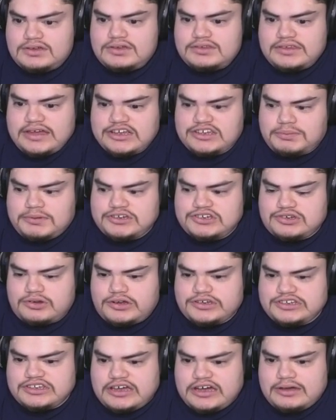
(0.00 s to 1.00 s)
That's my
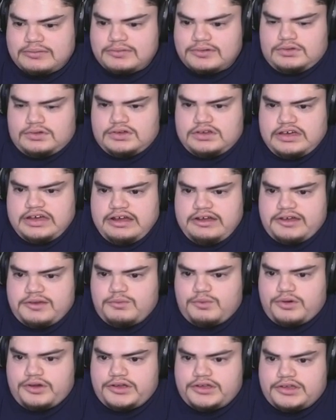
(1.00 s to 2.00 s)
shortstop. Kerry
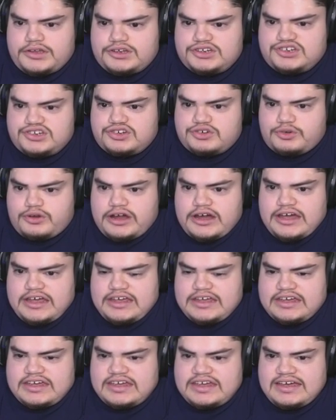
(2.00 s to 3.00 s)
Wood,
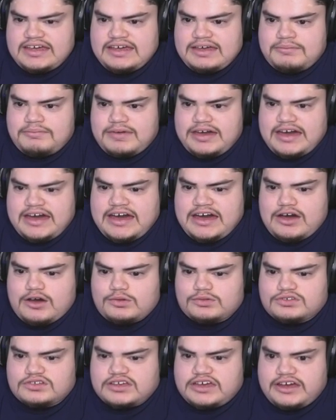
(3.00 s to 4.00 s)
strike him
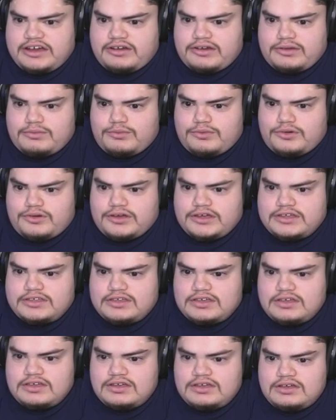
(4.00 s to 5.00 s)
out, Kerry Wood.